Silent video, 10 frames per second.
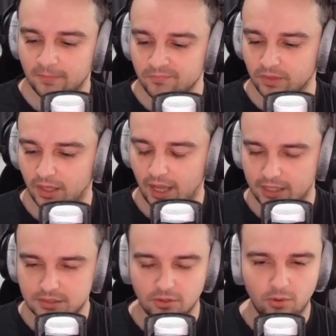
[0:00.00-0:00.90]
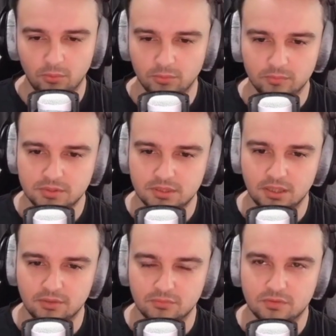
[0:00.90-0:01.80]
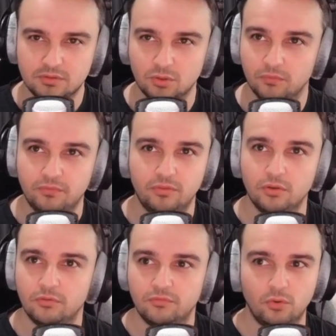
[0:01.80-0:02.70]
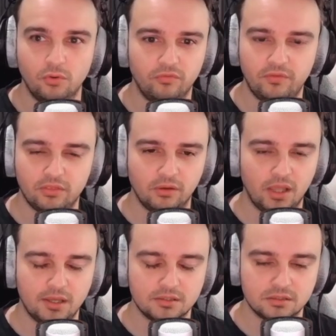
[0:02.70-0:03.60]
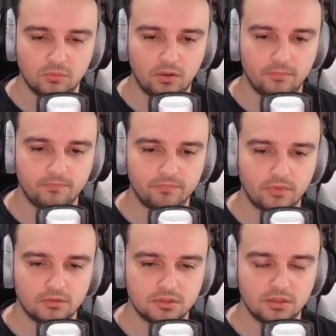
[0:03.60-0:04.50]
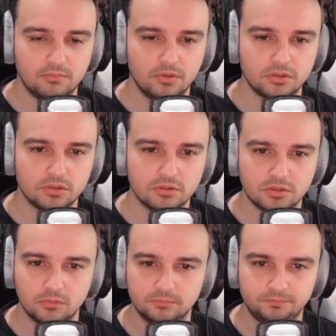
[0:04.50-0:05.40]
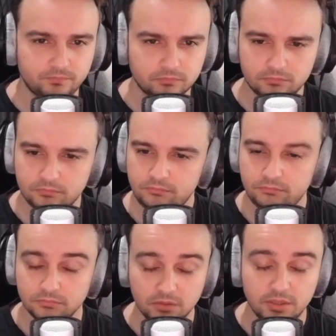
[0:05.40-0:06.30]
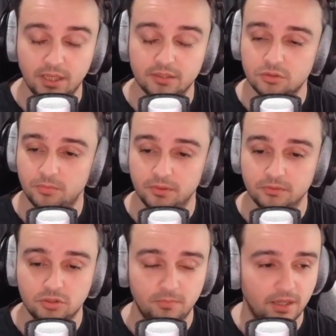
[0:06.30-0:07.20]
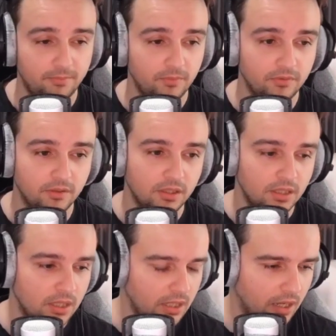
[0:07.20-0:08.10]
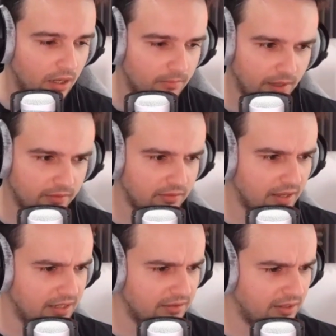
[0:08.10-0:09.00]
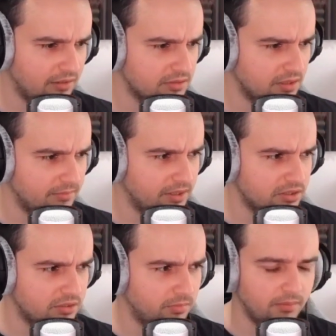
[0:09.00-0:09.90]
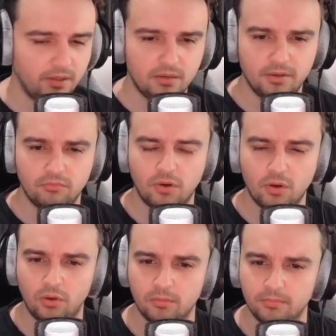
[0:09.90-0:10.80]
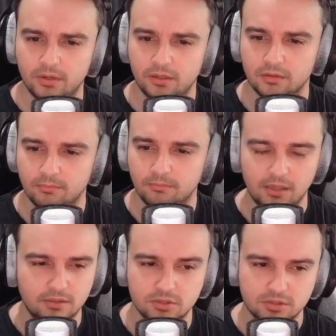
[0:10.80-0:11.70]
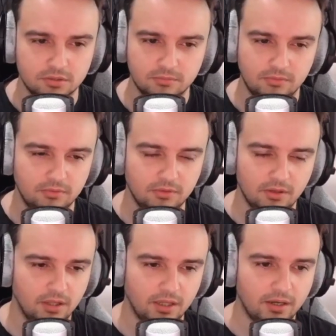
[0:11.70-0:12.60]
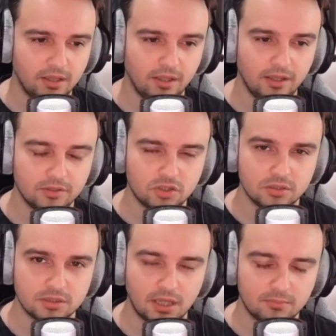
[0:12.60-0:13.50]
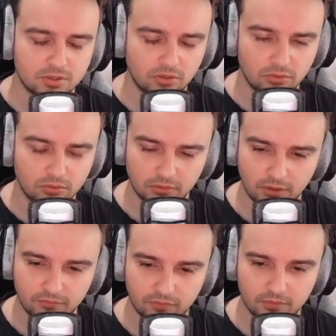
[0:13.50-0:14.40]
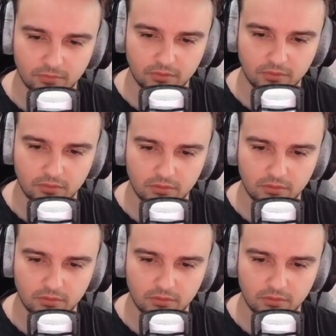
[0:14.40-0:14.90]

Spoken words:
It adds a whole sort of third, fourth, fifth layer to the immersion. So yeah, super happy with it. Anything else that I managed to play? I played a bit of Rogue Company, mainly just to like annihilate Chunt's gamer score for the month.